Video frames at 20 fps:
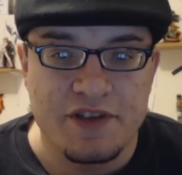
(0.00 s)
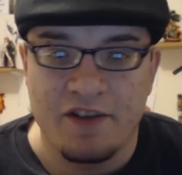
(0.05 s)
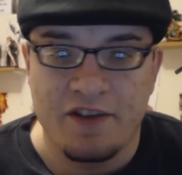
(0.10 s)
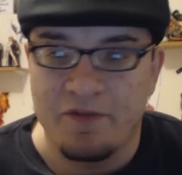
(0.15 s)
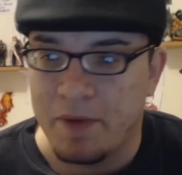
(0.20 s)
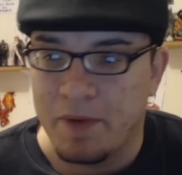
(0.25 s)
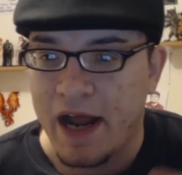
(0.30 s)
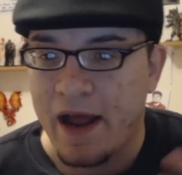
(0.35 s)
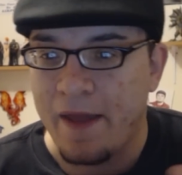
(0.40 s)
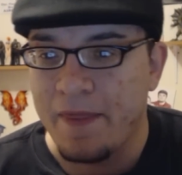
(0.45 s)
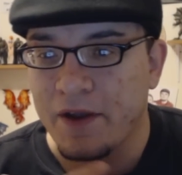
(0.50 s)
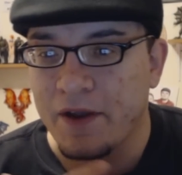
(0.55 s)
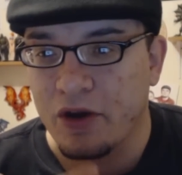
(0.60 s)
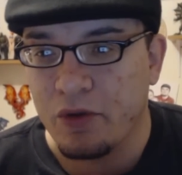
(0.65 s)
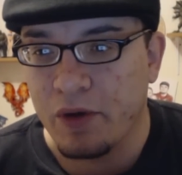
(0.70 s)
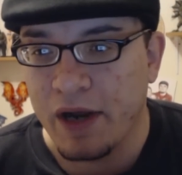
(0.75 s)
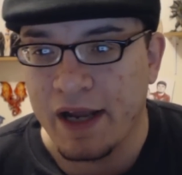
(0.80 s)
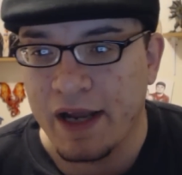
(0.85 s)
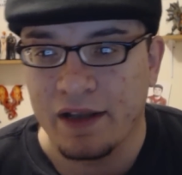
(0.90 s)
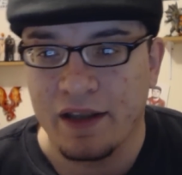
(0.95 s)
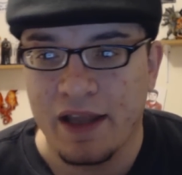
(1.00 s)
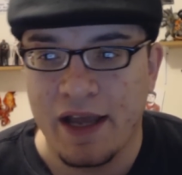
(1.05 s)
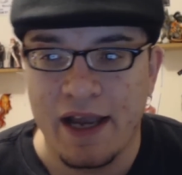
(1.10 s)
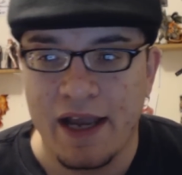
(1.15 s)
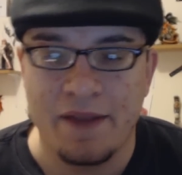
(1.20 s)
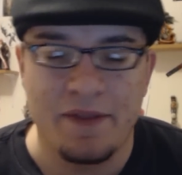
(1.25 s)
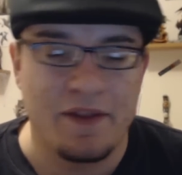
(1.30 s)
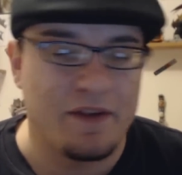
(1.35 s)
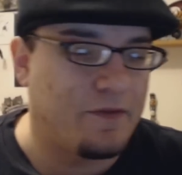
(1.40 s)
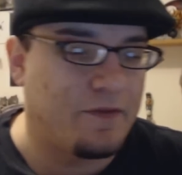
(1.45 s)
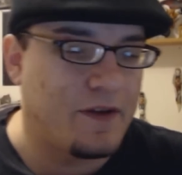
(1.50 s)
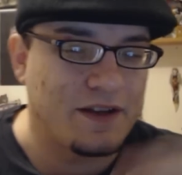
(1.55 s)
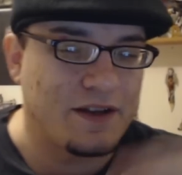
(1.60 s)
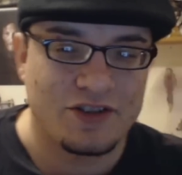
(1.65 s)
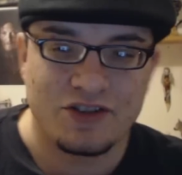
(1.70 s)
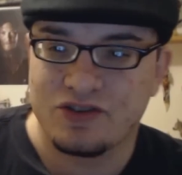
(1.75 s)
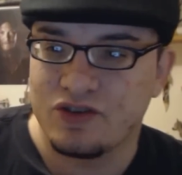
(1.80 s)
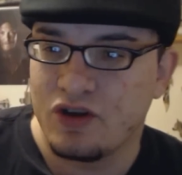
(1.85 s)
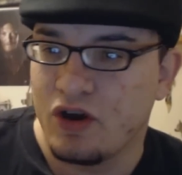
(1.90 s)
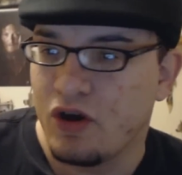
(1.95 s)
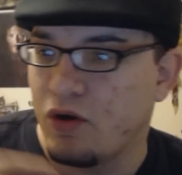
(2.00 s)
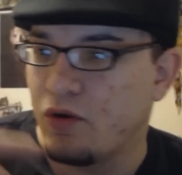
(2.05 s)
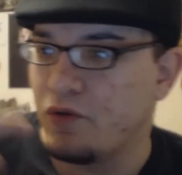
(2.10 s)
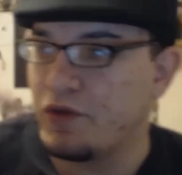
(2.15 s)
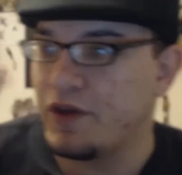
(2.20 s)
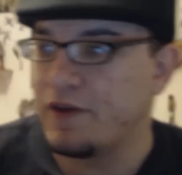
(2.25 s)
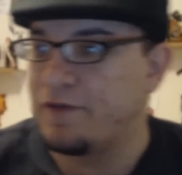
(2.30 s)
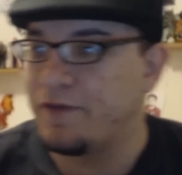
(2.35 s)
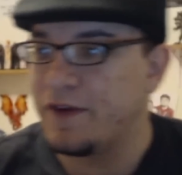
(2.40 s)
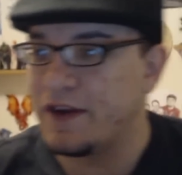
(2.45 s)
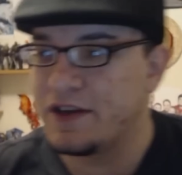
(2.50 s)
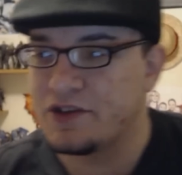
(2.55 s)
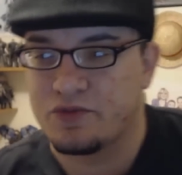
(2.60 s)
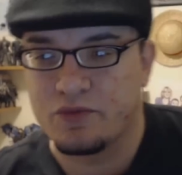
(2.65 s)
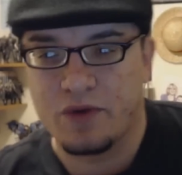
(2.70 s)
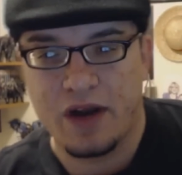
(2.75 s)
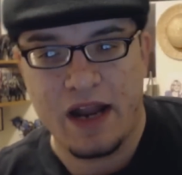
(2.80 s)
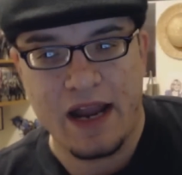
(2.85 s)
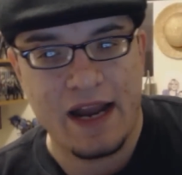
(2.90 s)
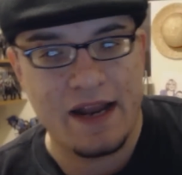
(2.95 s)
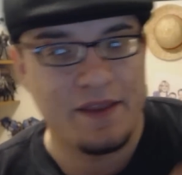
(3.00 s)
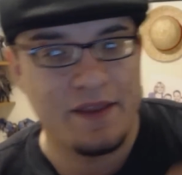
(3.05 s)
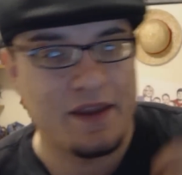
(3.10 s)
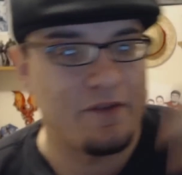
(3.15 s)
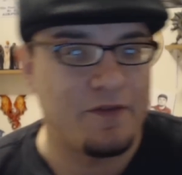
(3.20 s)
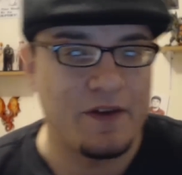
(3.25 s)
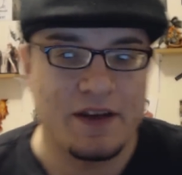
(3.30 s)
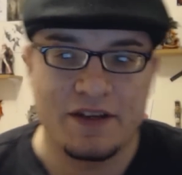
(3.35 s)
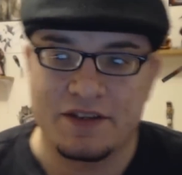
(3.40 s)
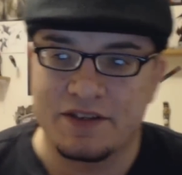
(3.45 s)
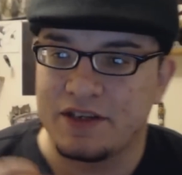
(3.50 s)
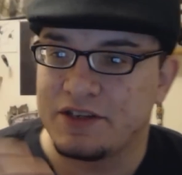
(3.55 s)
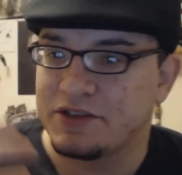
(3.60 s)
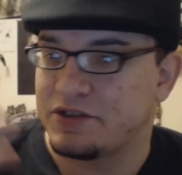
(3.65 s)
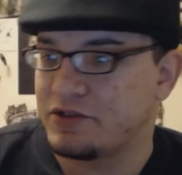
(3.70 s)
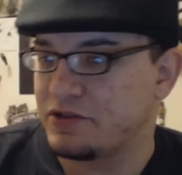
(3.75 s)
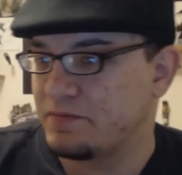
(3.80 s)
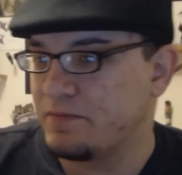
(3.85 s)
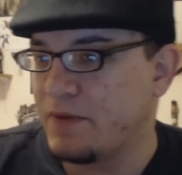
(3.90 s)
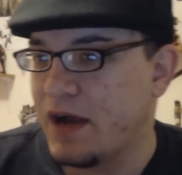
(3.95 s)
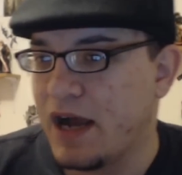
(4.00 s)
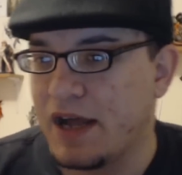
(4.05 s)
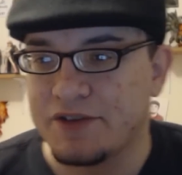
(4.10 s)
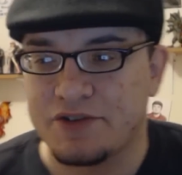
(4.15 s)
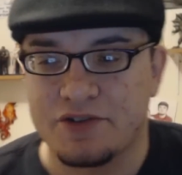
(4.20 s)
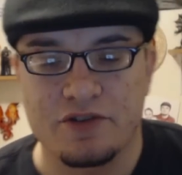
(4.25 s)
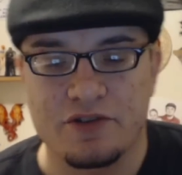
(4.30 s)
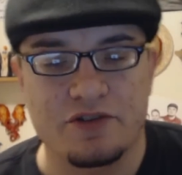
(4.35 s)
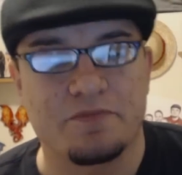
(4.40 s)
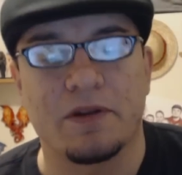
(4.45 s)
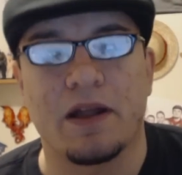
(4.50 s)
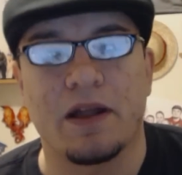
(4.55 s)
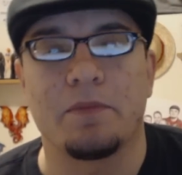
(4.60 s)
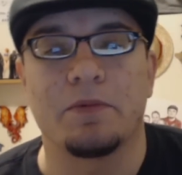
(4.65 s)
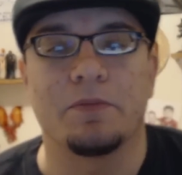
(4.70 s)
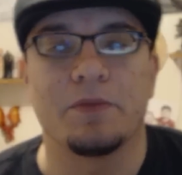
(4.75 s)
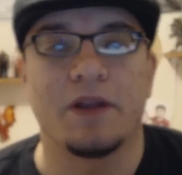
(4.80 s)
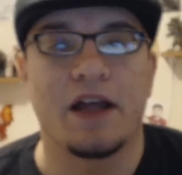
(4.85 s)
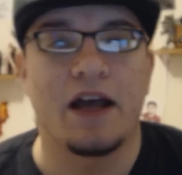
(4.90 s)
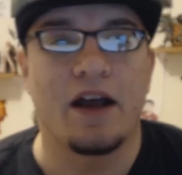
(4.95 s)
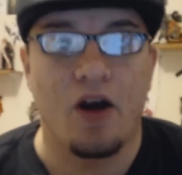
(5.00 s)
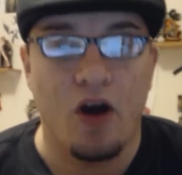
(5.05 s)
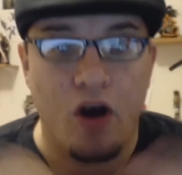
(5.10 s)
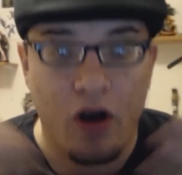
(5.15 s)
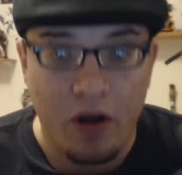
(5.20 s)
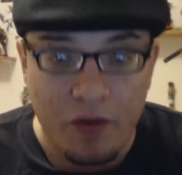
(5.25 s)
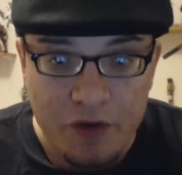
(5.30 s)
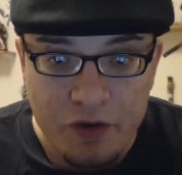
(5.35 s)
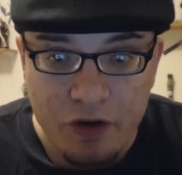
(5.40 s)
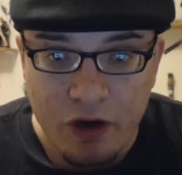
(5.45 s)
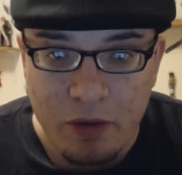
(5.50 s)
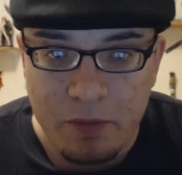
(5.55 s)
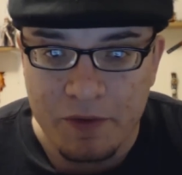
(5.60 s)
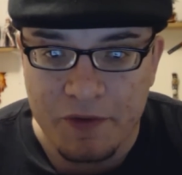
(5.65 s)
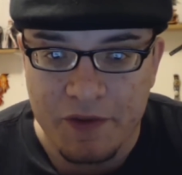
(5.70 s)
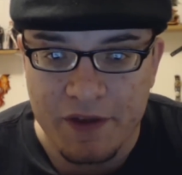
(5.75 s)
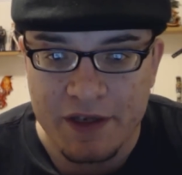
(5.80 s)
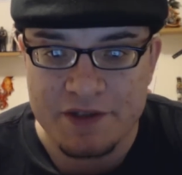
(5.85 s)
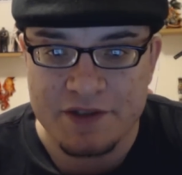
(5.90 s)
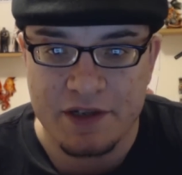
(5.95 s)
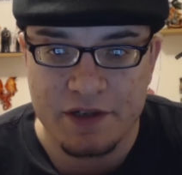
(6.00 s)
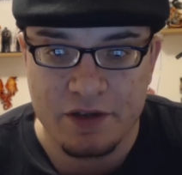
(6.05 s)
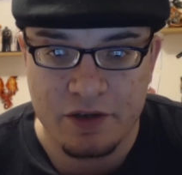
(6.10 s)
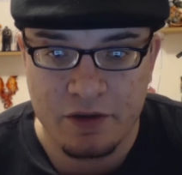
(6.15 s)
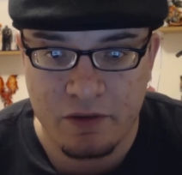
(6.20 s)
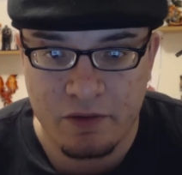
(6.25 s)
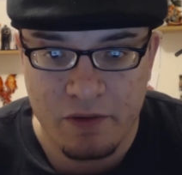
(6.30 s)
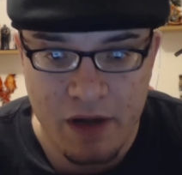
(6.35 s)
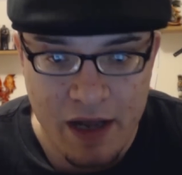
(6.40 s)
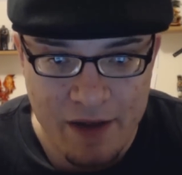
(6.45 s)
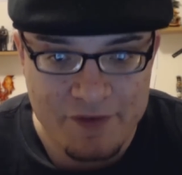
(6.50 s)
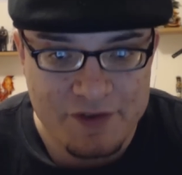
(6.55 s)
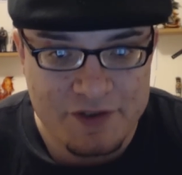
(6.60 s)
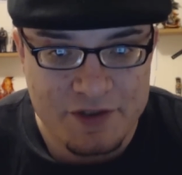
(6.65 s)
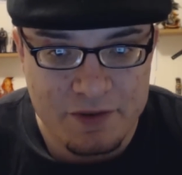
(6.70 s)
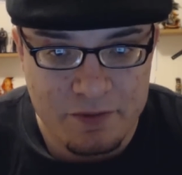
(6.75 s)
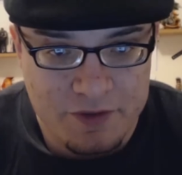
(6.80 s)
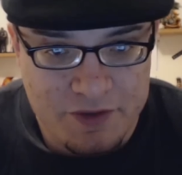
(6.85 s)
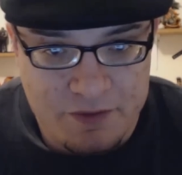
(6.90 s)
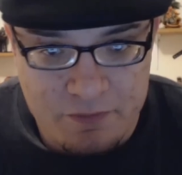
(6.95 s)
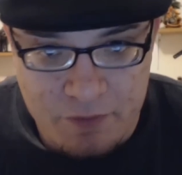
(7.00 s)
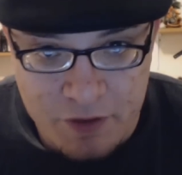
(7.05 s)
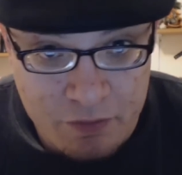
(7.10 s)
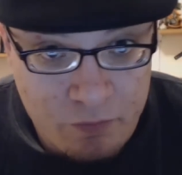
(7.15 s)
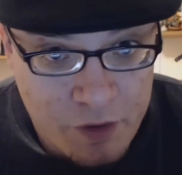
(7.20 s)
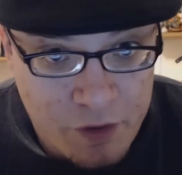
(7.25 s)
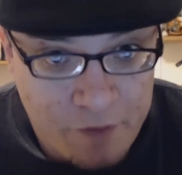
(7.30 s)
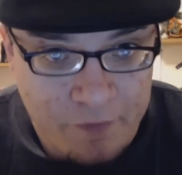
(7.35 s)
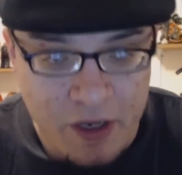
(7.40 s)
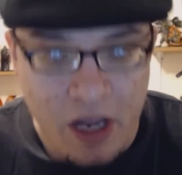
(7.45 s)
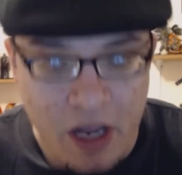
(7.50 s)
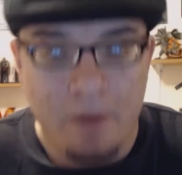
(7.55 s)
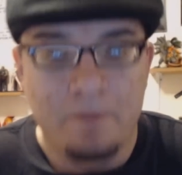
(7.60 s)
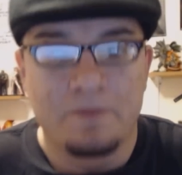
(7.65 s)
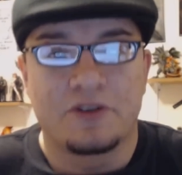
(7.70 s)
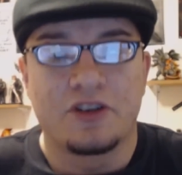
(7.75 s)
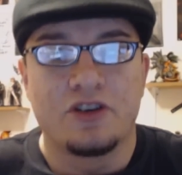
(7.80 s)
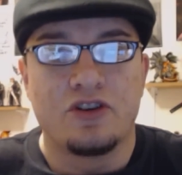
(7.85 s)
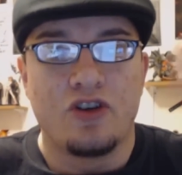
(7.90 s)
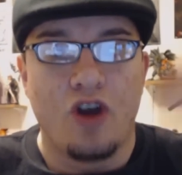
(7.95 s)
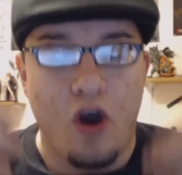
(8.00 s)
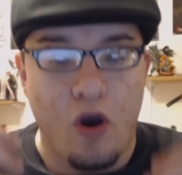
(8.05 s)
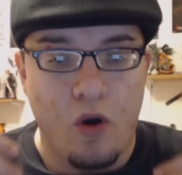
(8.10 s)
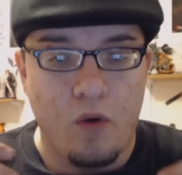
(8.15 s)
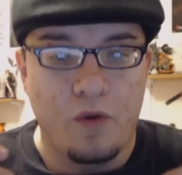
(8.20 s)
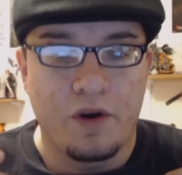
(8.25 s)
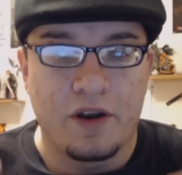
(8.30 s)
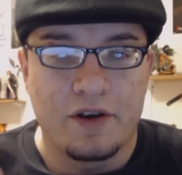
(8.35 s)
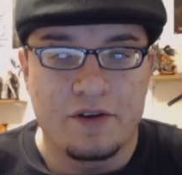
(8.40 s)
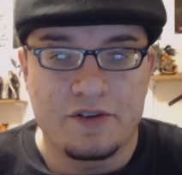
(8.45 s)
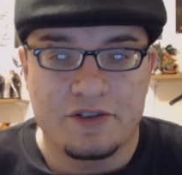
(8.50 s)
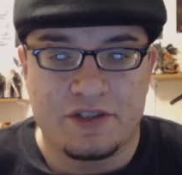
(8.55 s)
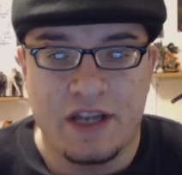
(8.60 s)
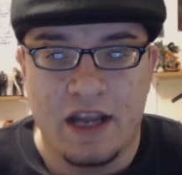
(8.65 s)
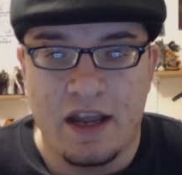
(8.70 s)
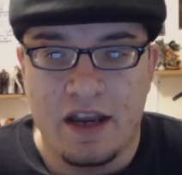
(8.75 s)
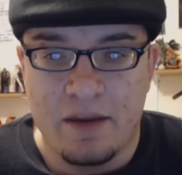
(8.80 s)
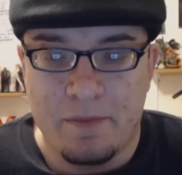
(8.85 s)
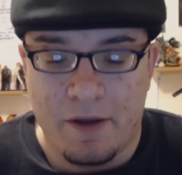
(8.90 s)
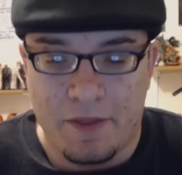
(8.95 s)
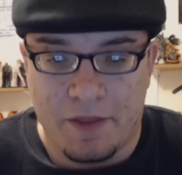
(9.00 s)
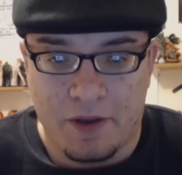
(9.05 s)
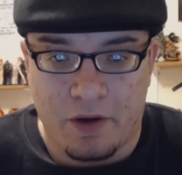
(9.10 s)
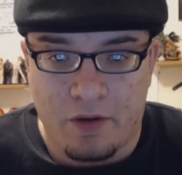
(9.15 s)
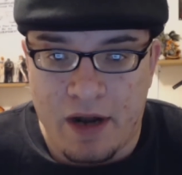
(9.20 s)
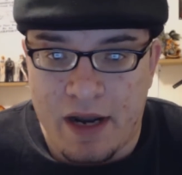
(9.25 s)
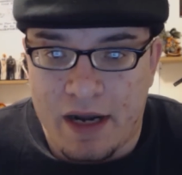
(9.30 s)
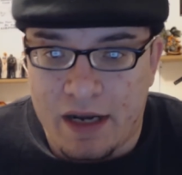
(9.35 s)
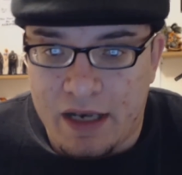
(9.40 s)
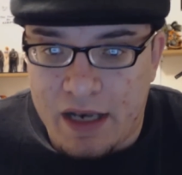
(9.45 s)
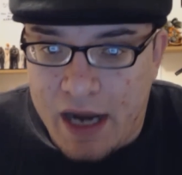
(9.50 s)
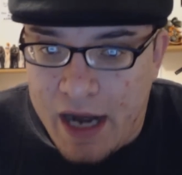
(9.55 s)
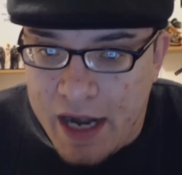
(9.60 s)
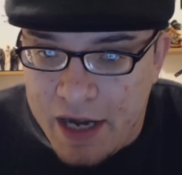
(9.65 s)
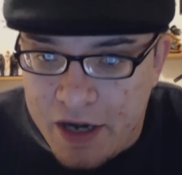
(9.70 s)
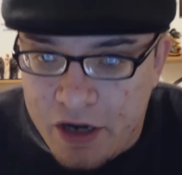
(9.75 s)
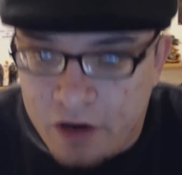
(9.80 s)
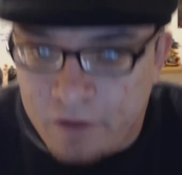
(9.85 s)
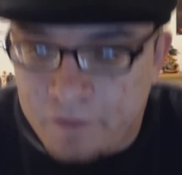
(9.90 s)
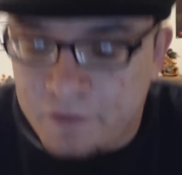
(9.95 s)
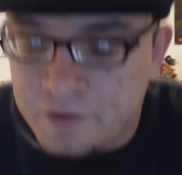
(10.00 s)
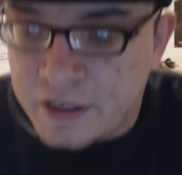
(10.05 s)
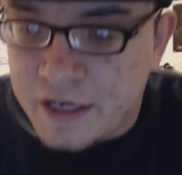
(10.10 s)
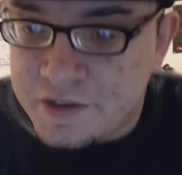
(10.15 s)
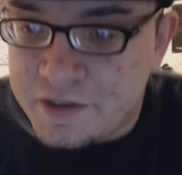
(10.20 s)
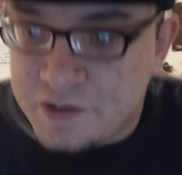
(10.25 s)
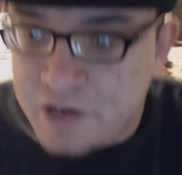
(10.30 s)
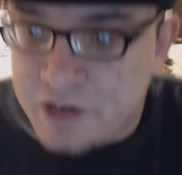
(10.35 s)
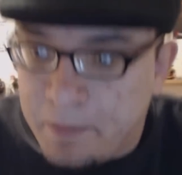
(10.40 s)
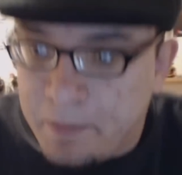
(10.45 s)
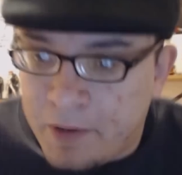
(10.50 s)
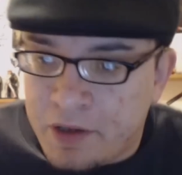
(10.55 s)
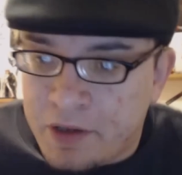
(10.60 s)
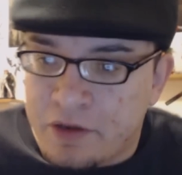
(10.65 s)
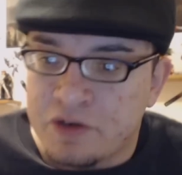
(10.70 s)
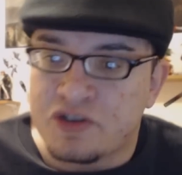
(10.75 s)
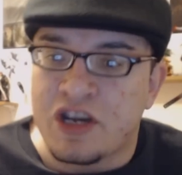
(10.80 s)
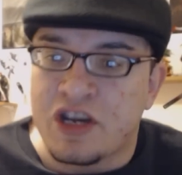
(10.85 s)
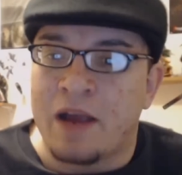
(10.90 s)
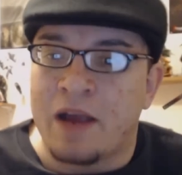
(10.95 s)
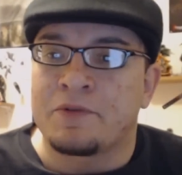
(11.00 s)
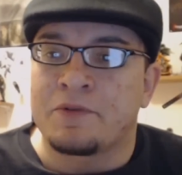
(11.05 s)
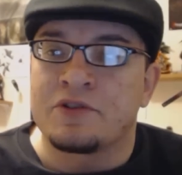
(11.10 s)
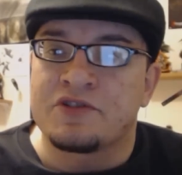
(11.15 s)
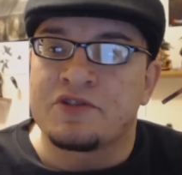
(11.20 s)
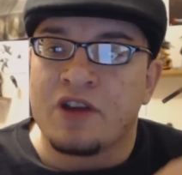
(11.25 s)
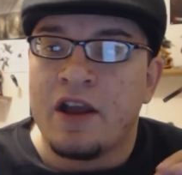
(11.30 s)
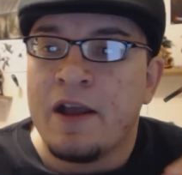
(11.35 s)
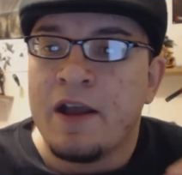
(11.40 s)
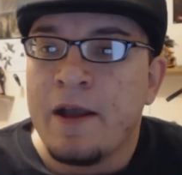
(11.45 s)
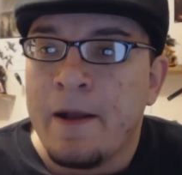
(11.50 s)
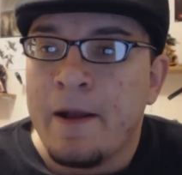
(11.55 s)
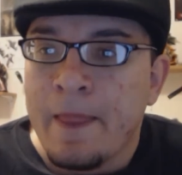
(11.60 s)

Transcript: They've been on the Grand Line. They face snow. They faced rain. They face this. There's monsters. Blah blah blah. All the normal things that you know. Obviously, we, we have come to know and understand about the Grand Line over the last couple hundred chapters.